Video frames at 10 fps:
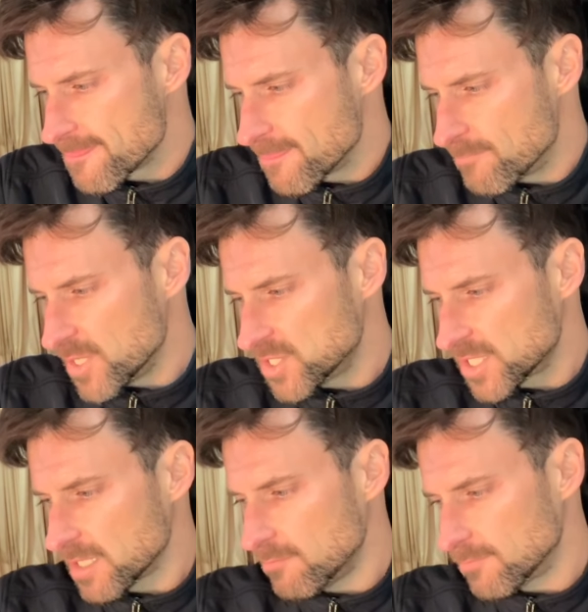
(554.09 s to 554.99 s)

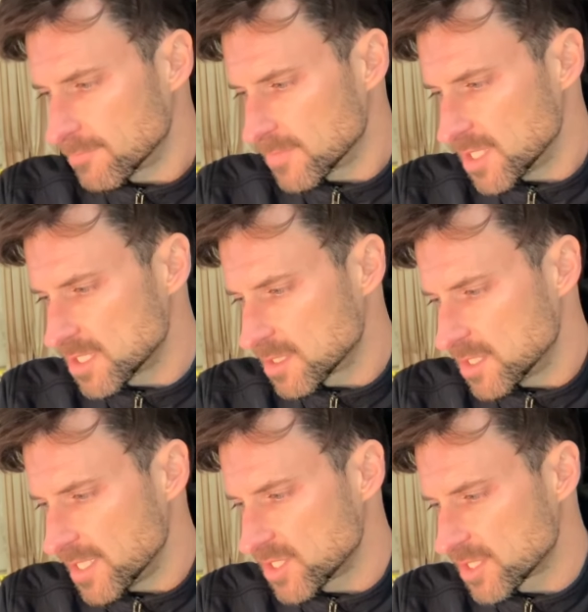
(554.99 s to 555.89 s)
Bridgetown, this
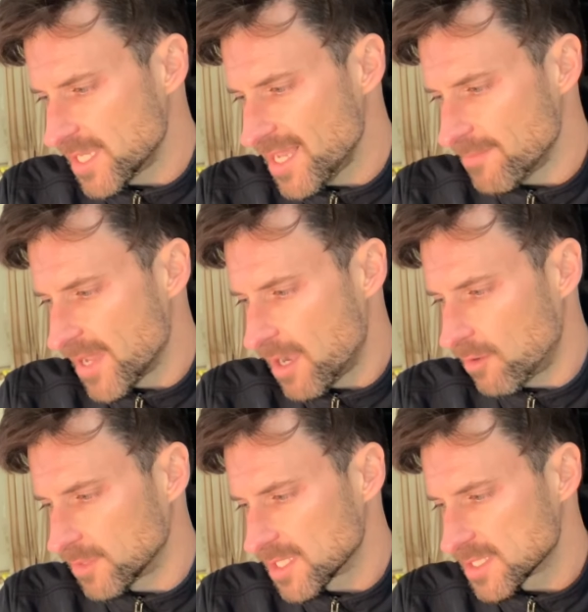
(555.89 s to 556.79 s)
this came
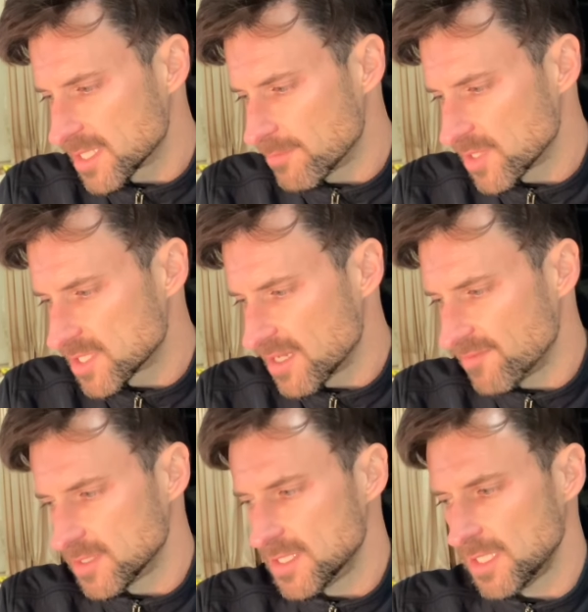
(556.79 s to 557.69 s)
out December
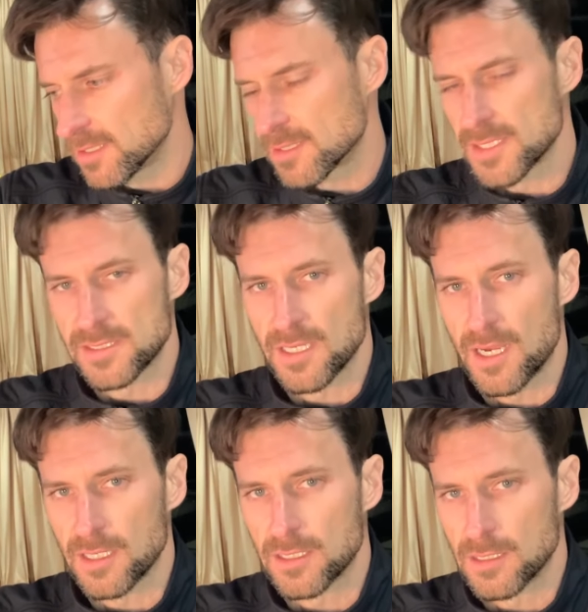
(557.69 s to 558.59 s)
seventeenth, the
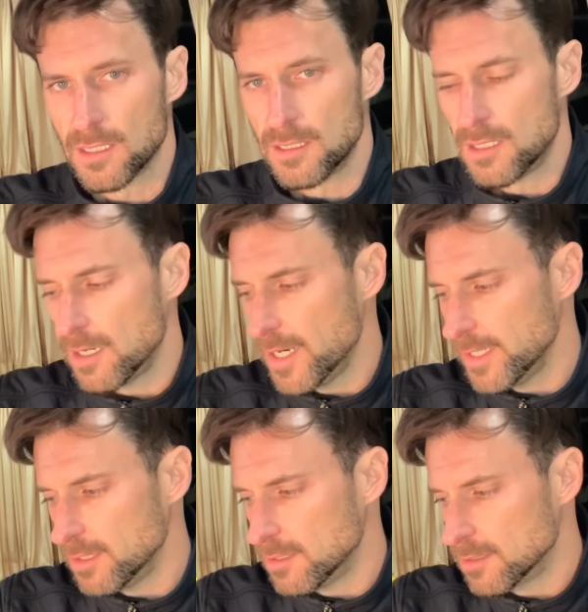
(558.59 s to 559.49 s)
stock, all
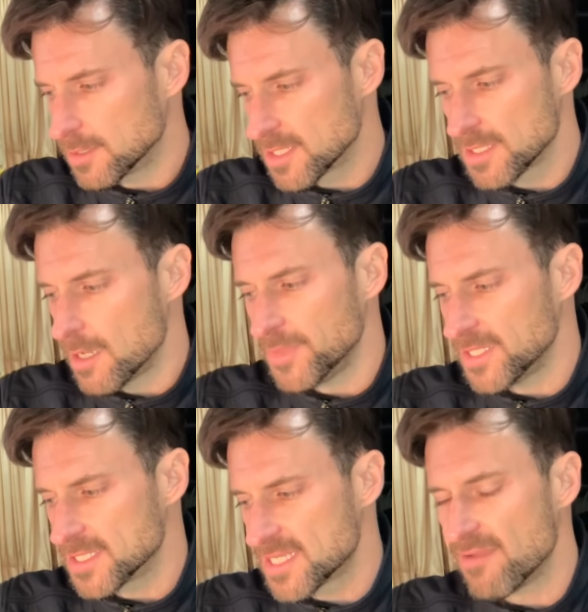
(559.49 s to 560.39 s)
right? The, I mean
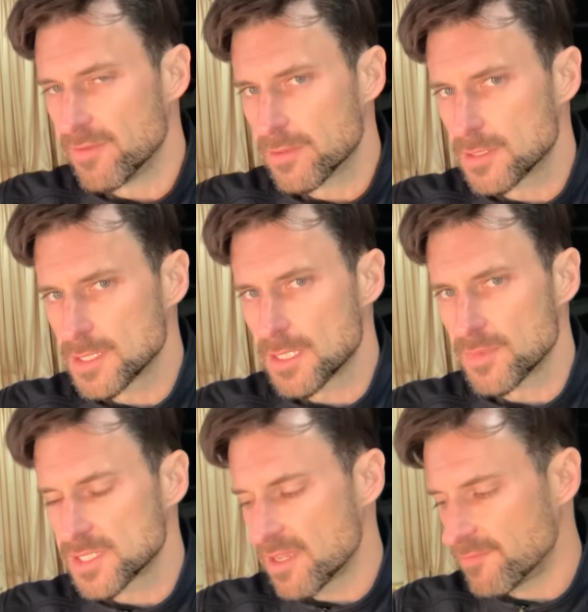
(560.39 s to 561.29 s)
the seventh, December
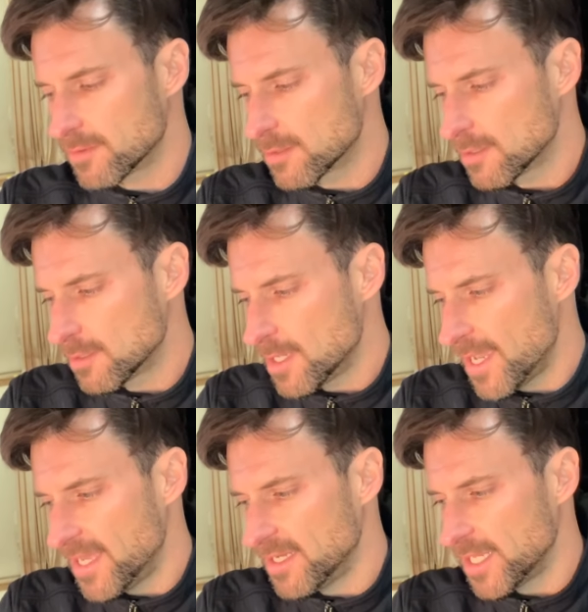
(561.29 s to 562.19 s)
seventh.
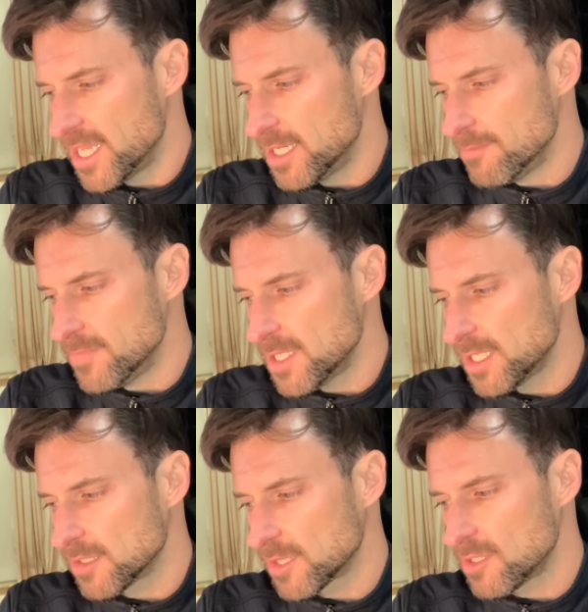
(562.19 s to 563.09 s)
And it
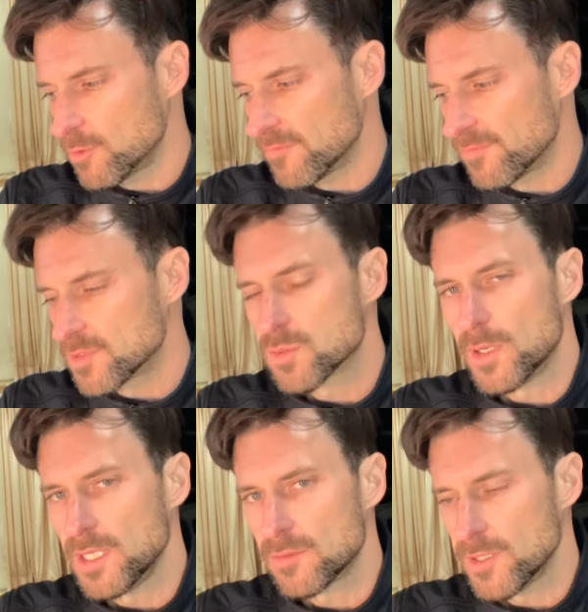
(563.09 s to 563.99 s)
immediately went from
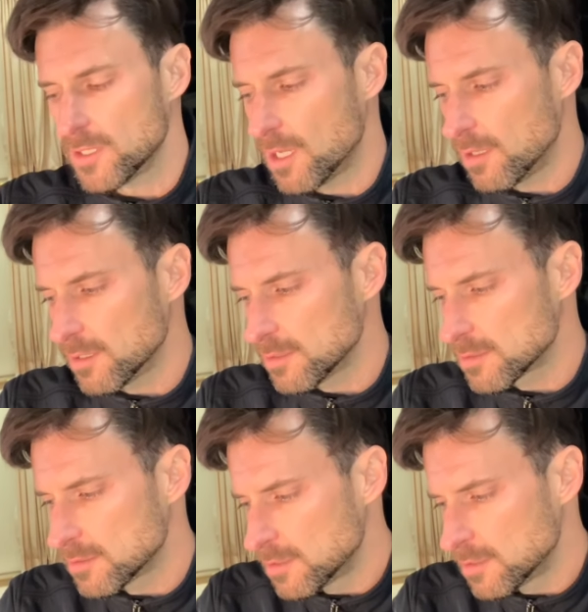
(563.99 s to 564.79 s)
twenty-three dollars